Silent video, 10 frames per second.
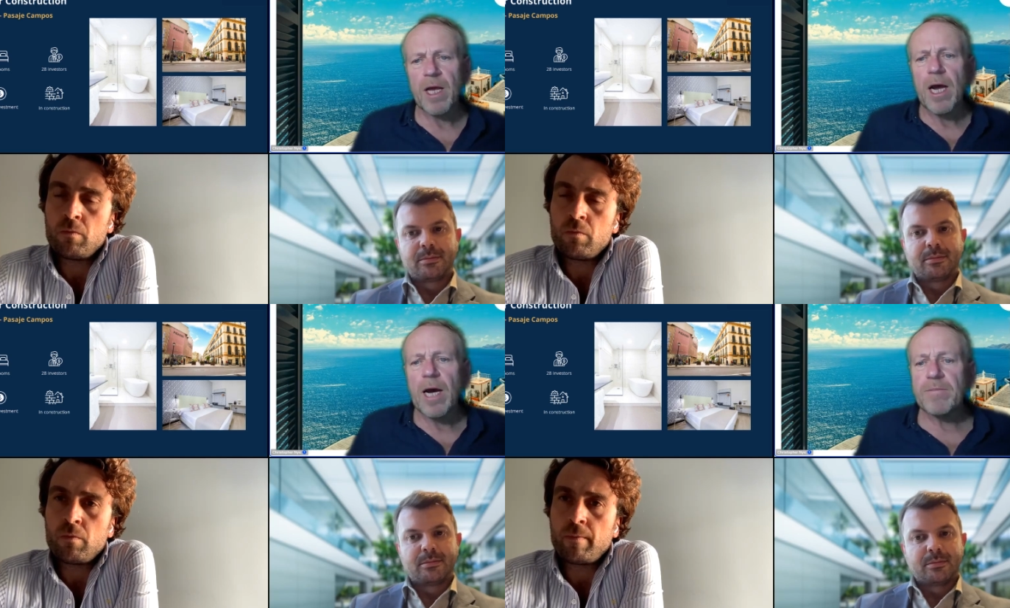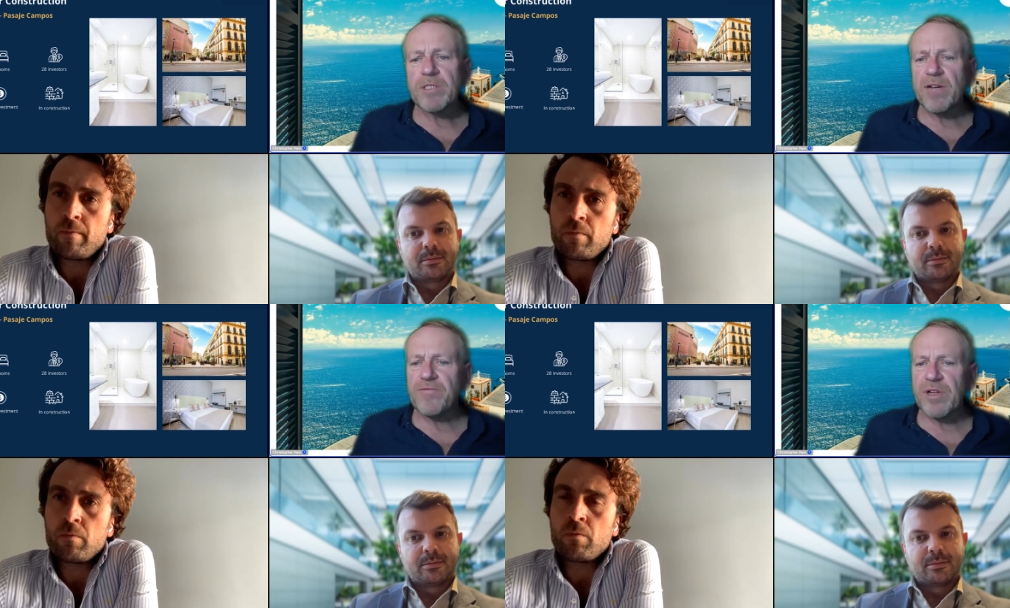Speaker 1: Um,
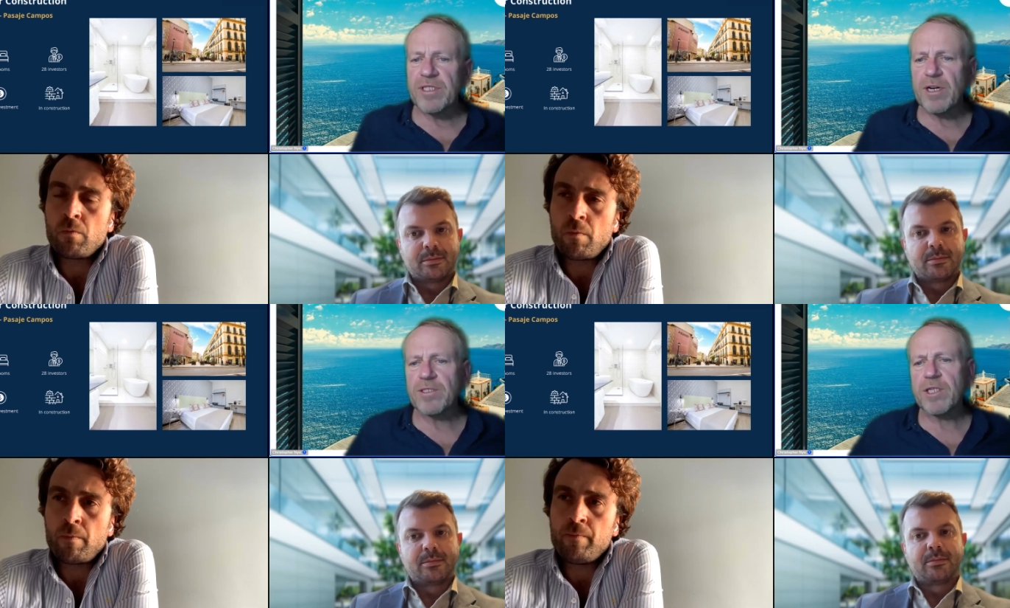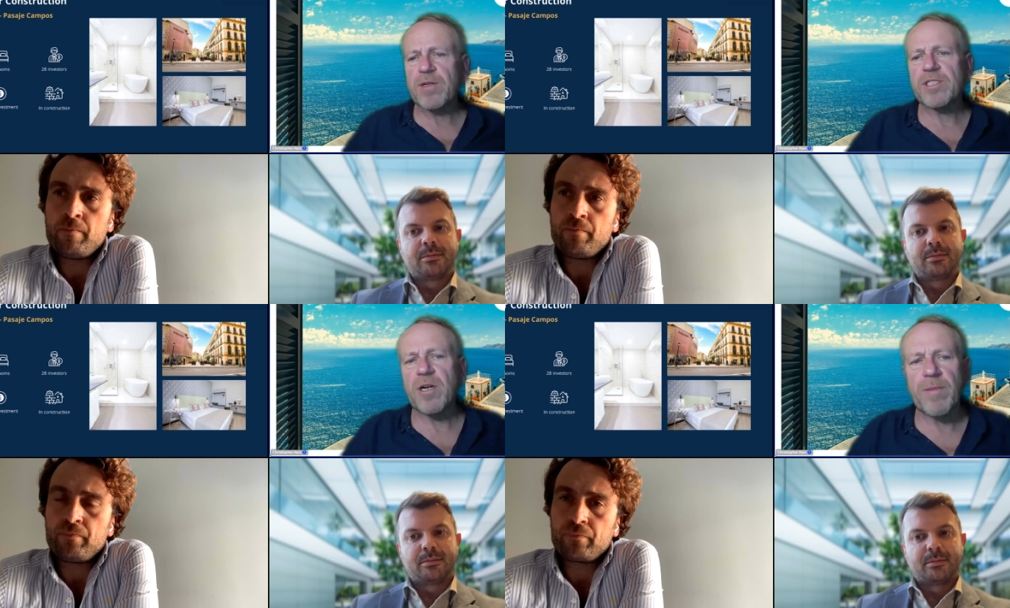Jeffrey has asked a
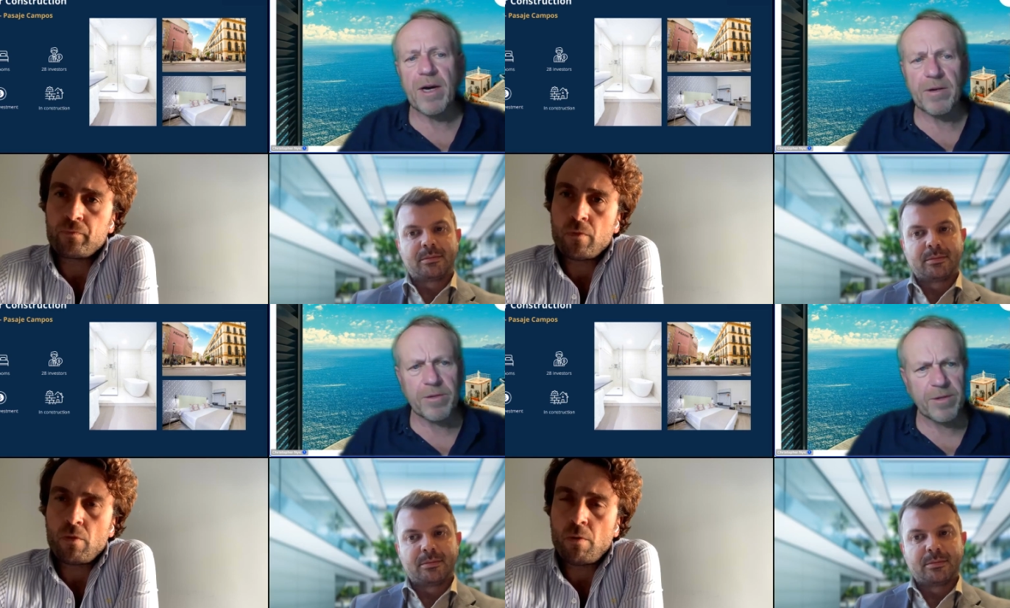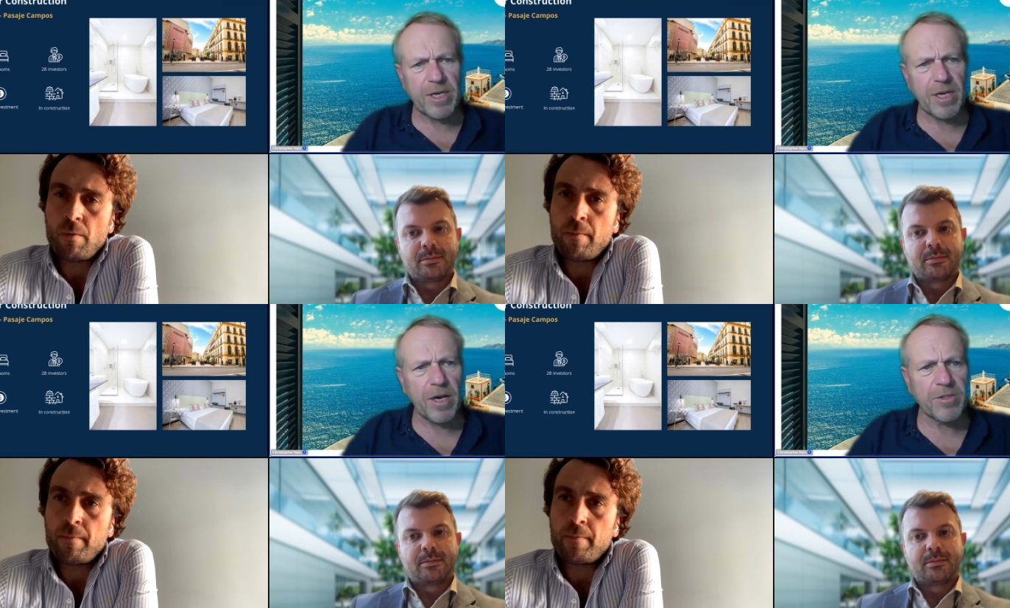question about the
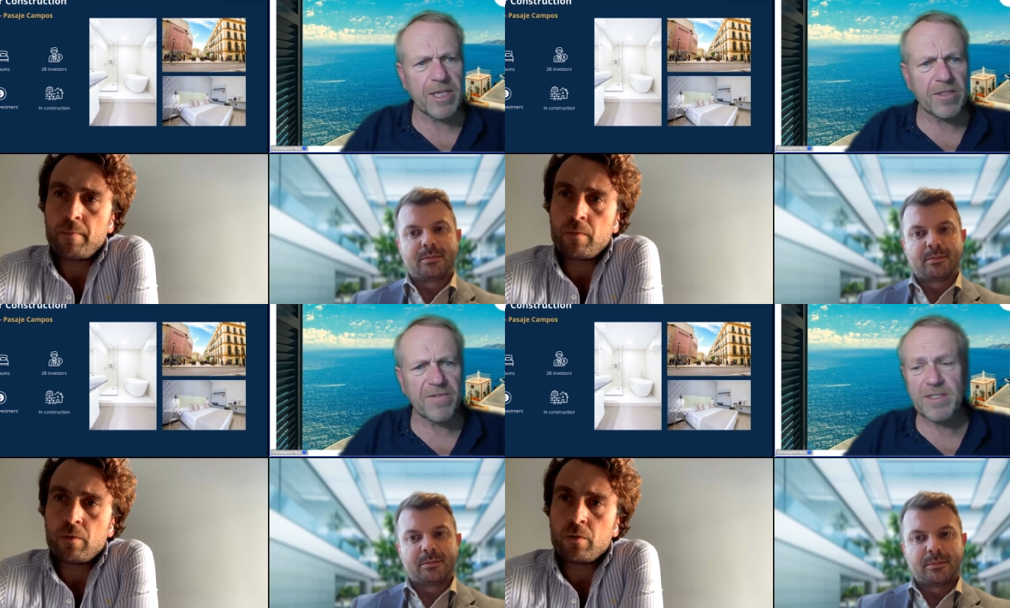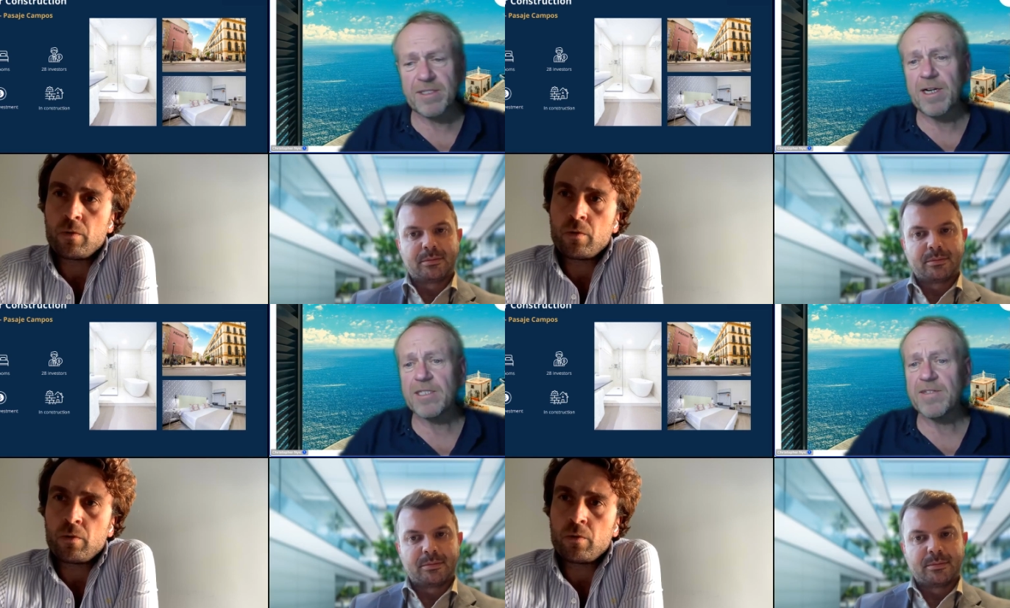hotel de-
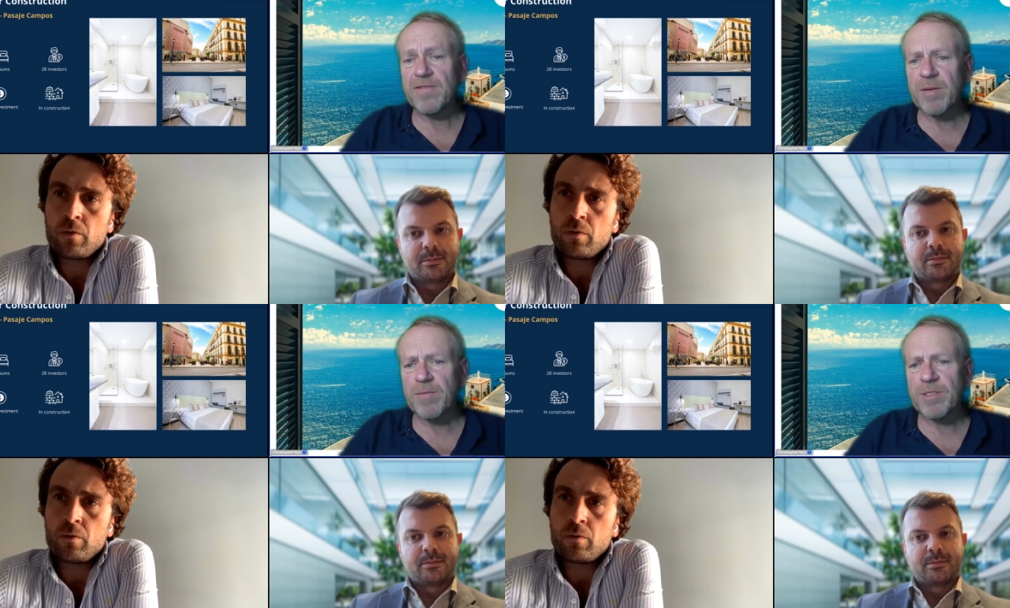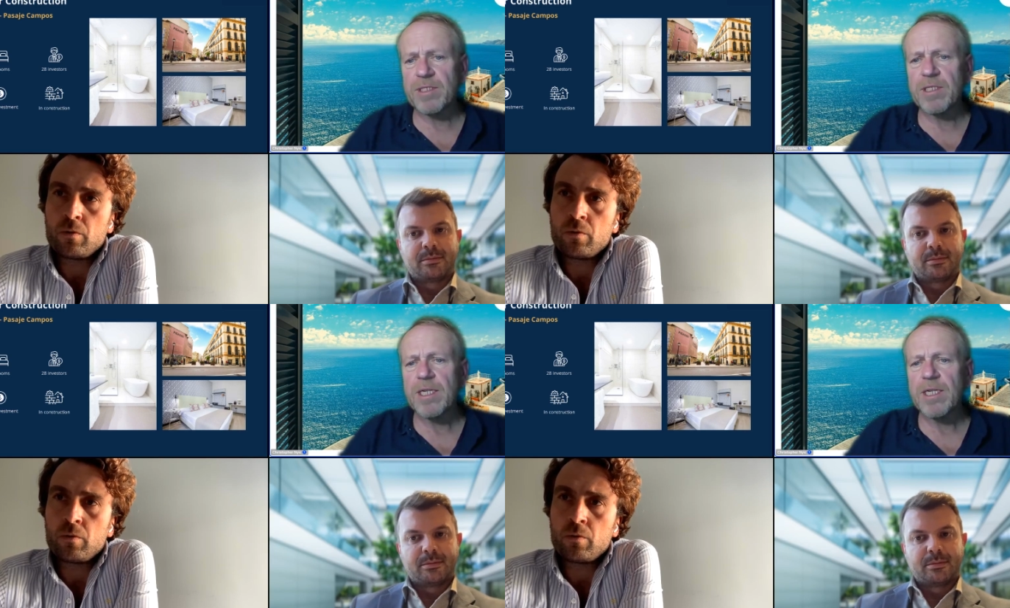uh, developments.